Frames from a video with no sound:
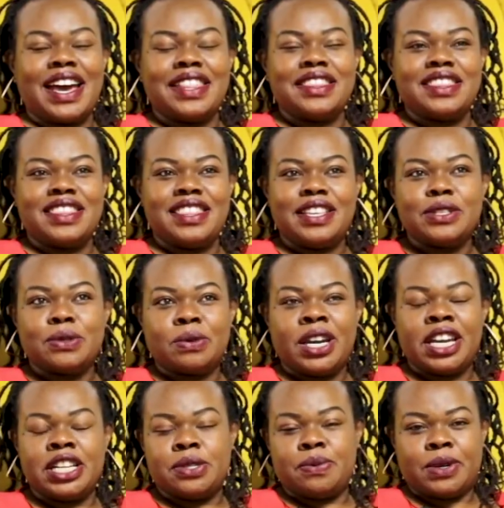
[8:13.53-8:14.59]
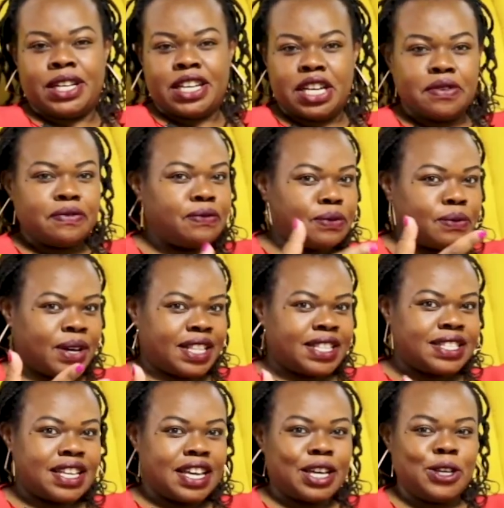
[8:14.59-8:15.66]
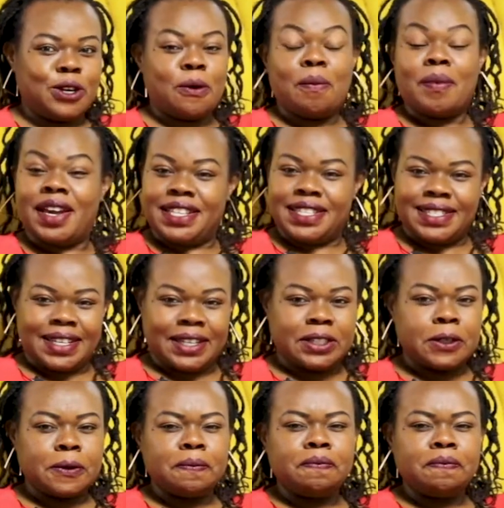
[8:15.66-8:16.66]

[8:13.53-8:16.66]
And this way it will influence your mindset.